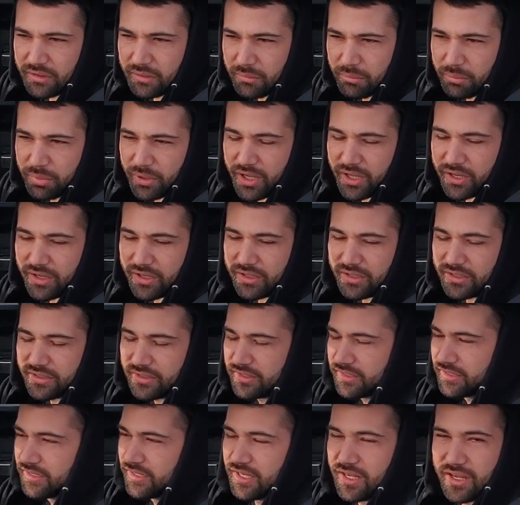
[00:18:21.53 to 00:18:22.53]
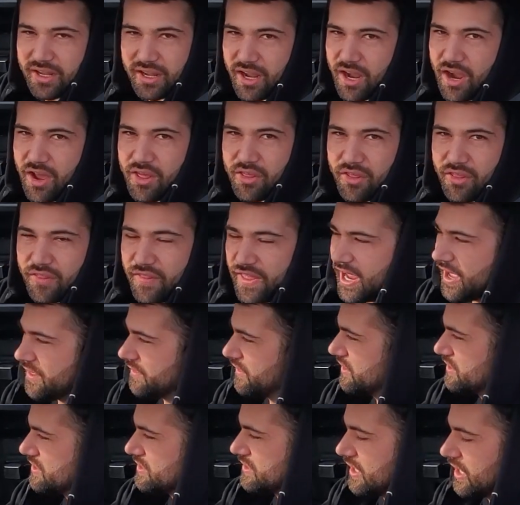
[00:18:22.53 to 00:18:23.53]
But other than that,
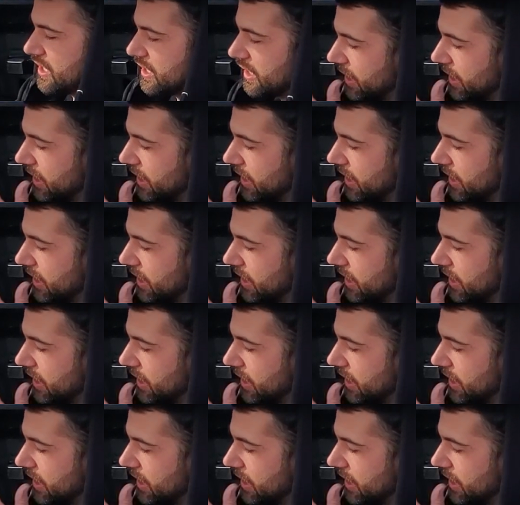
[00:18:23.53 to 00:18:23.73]
this thing